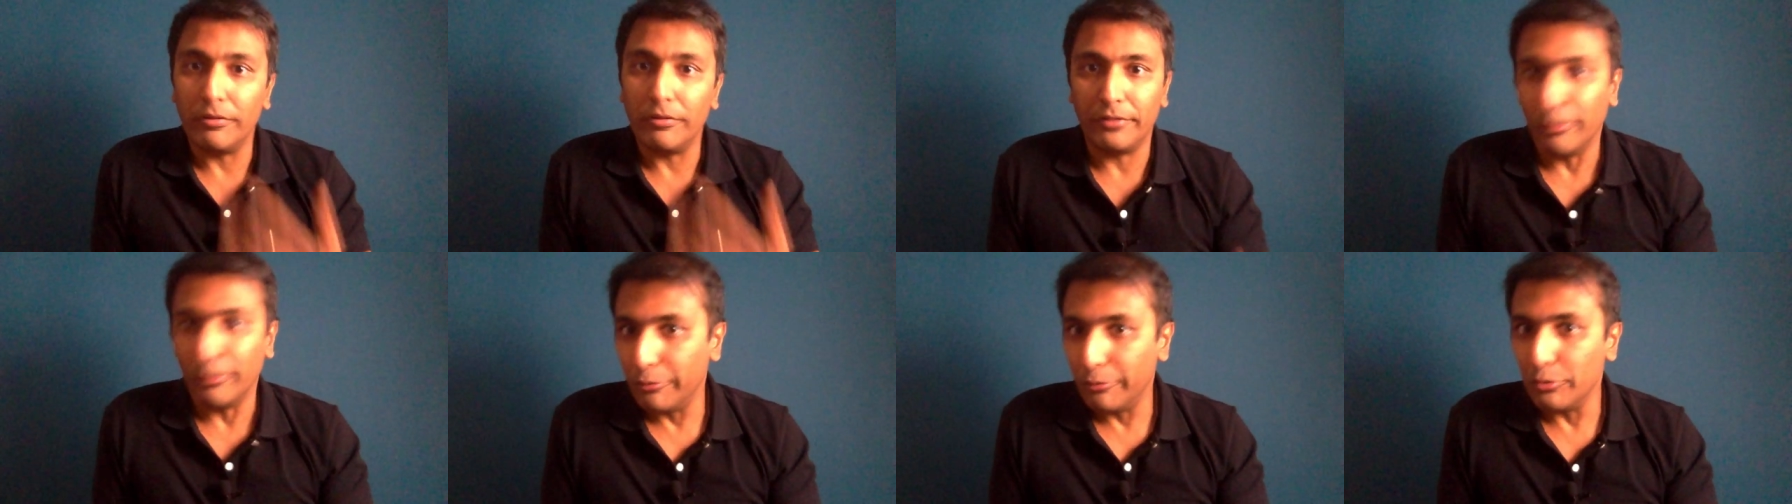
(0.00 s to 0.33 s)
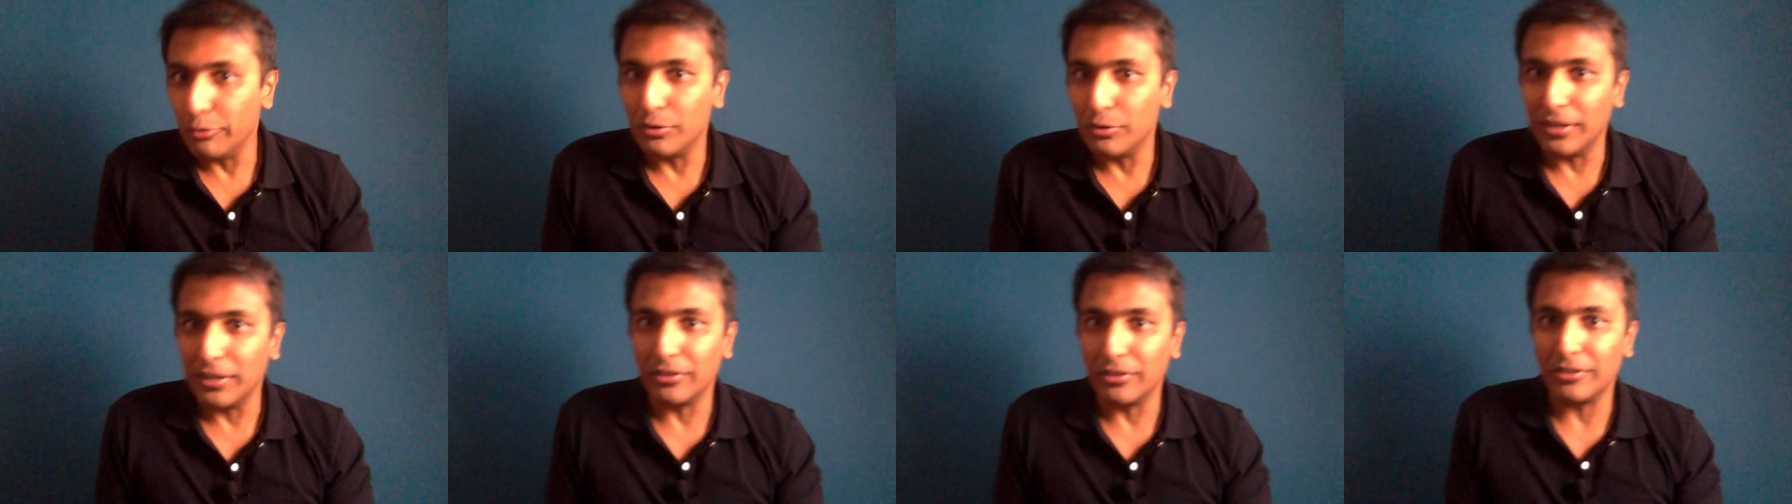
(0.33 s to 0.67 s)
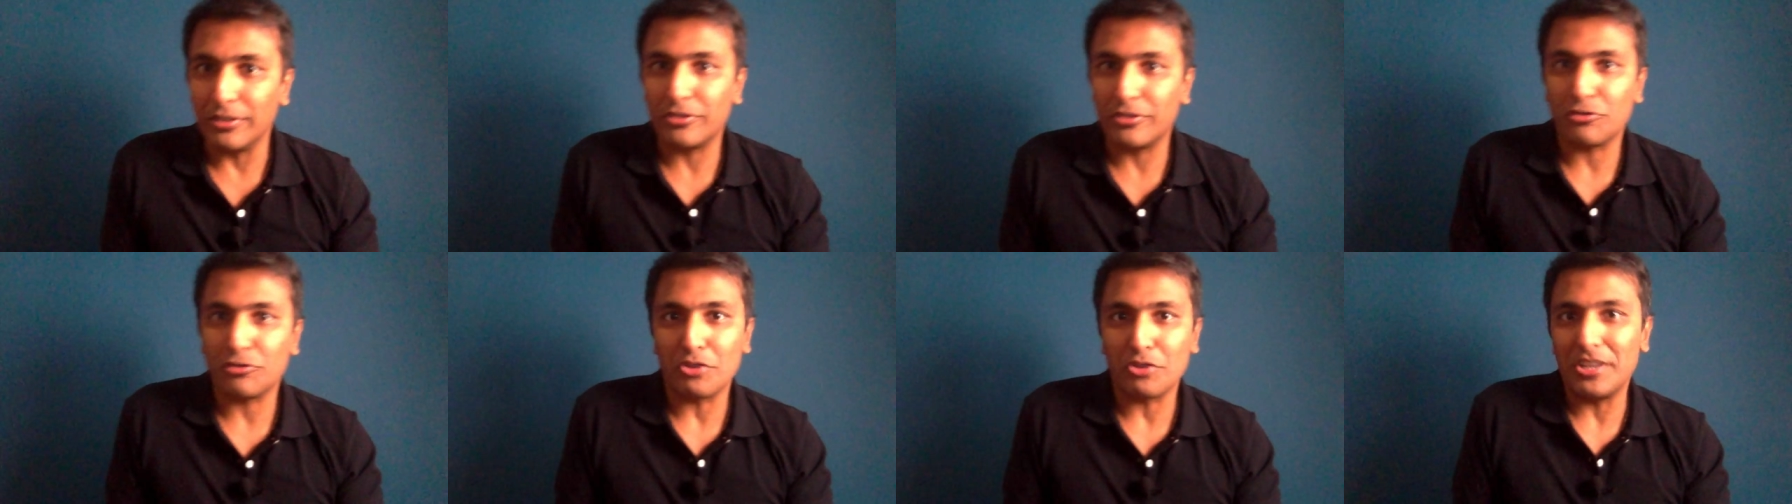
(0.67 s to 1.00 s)
the food
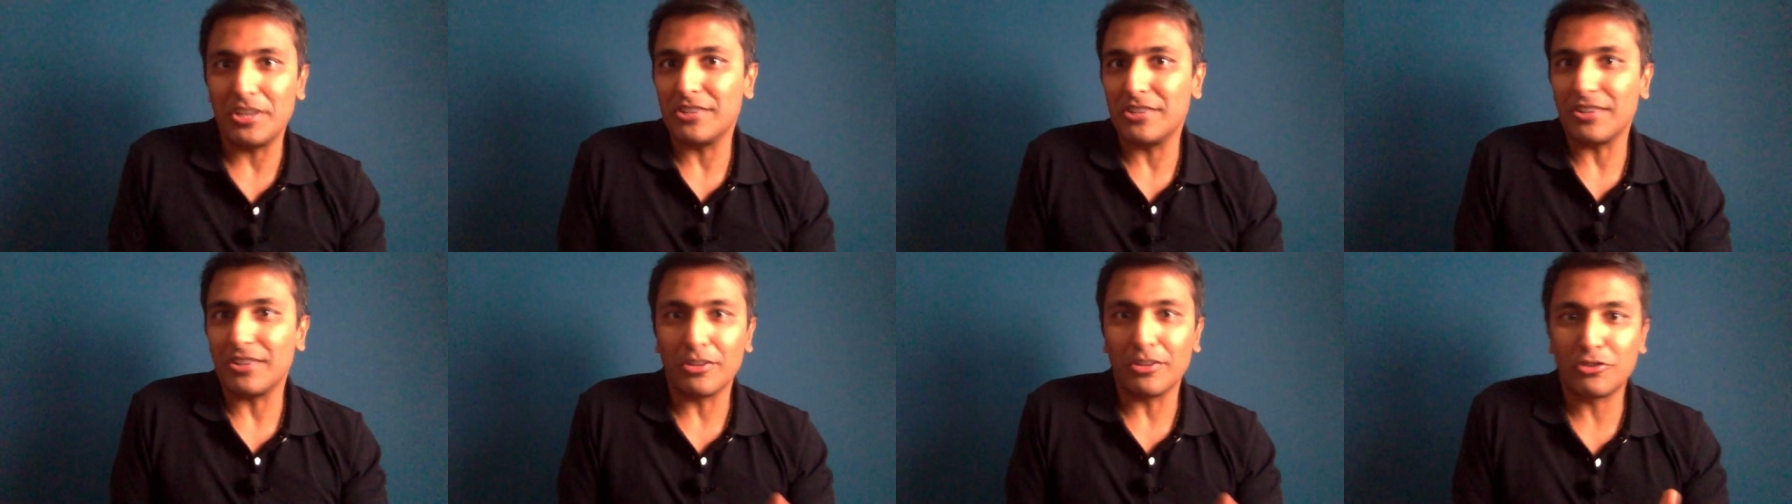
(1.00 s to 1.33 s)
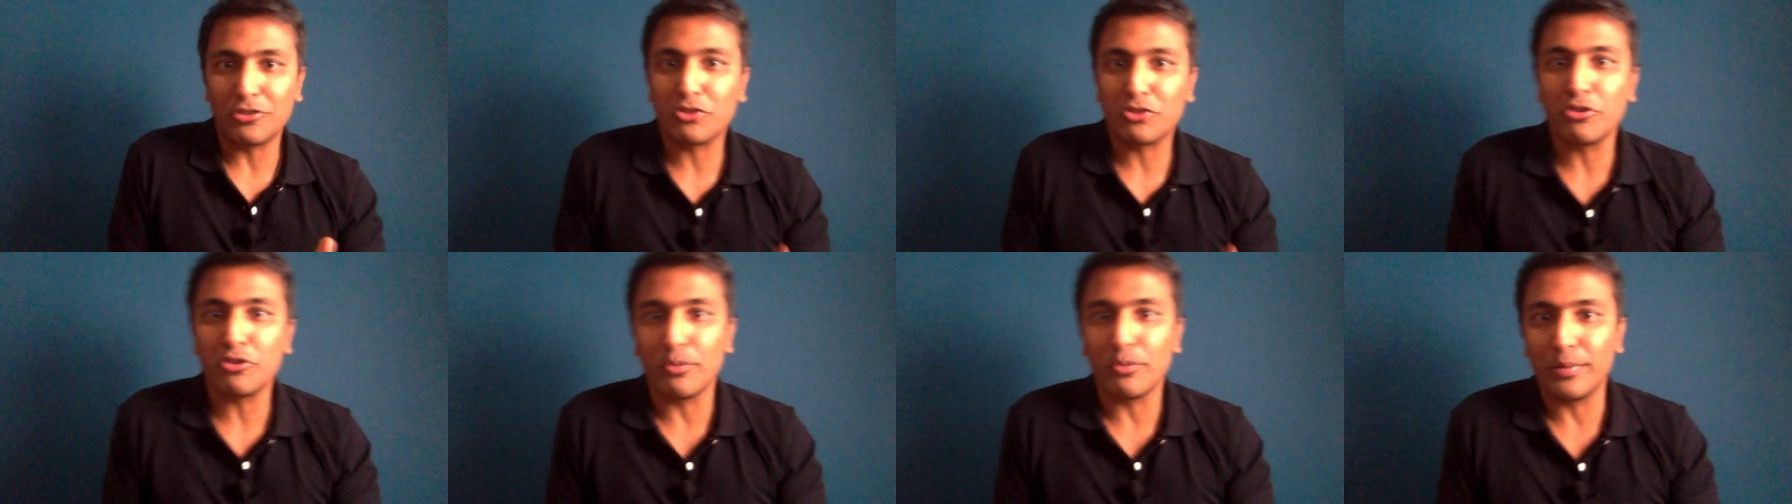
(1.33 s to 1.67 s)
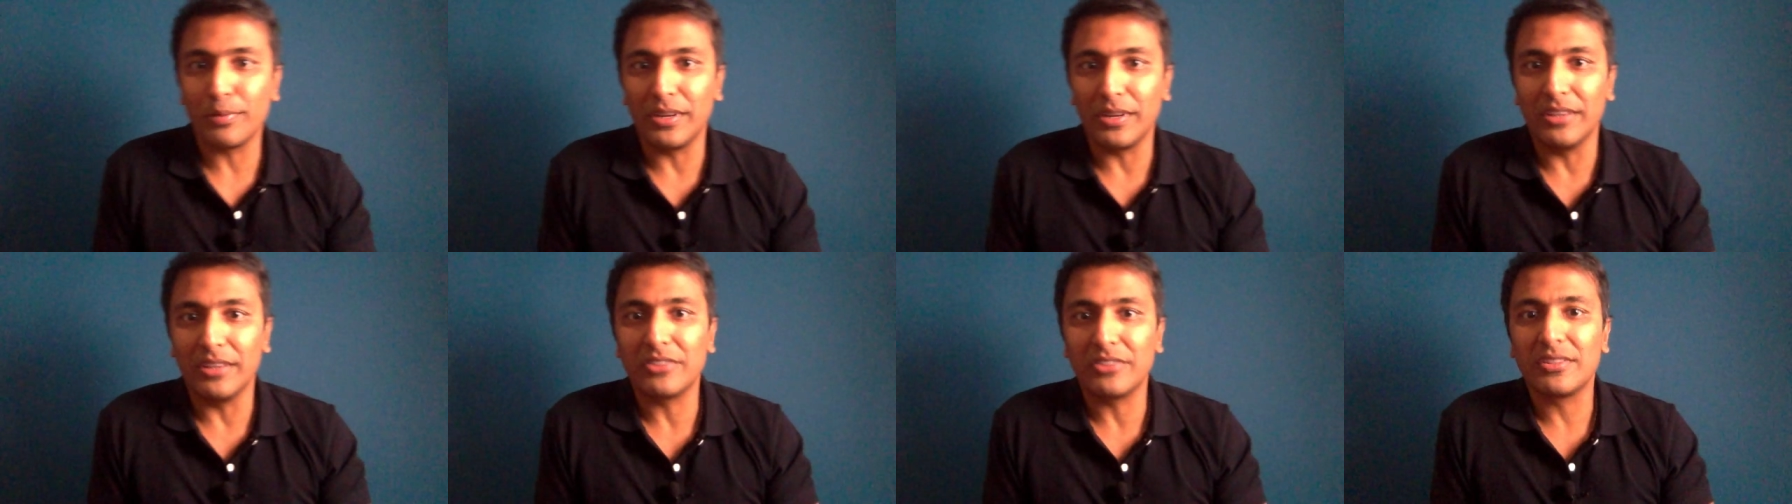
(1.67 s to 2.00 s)
industry is
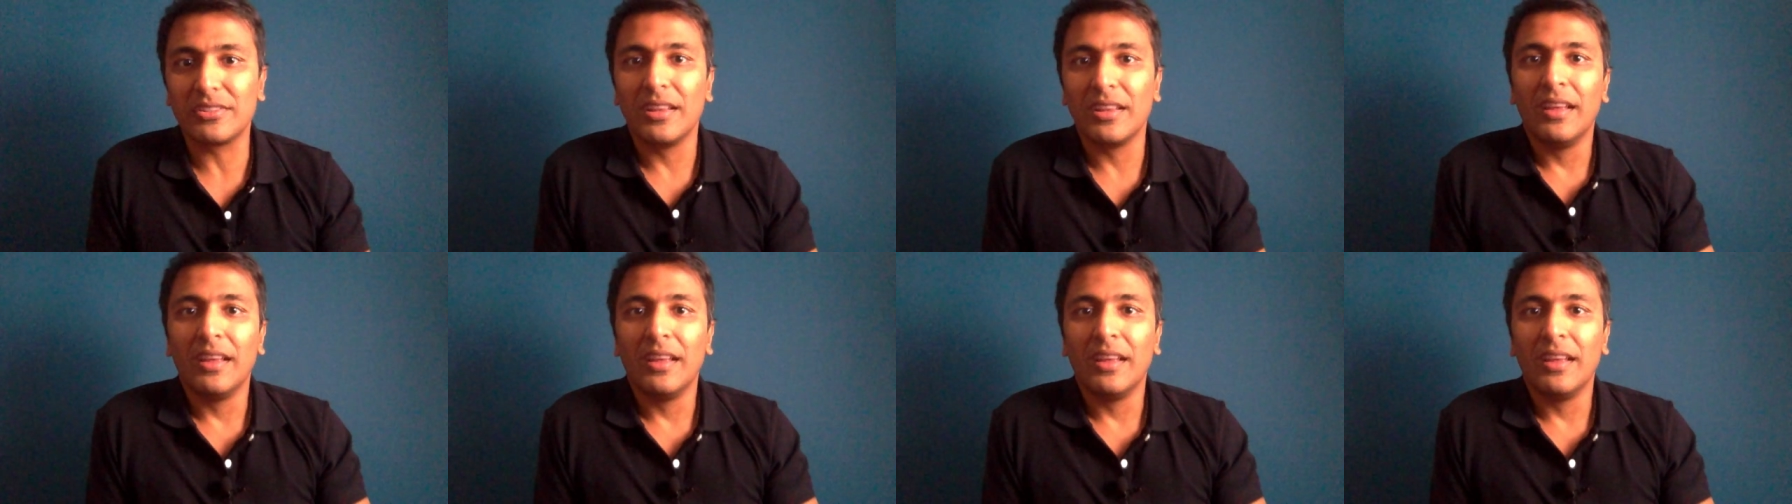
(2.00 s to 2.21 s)
unscrupulous,